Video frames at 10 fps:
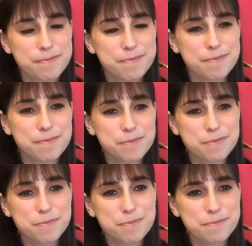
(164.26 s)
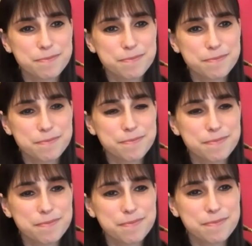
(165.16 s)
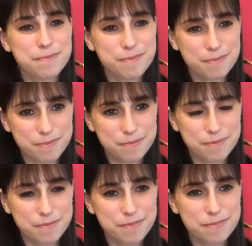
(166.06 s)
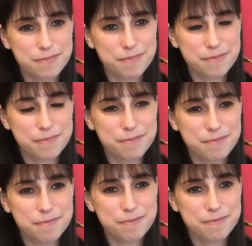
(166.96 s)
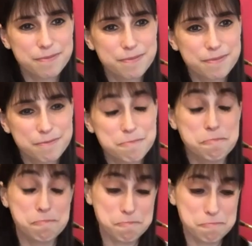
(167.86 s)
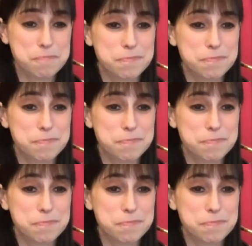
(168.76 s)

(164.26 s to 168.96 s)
The person shown says nothing.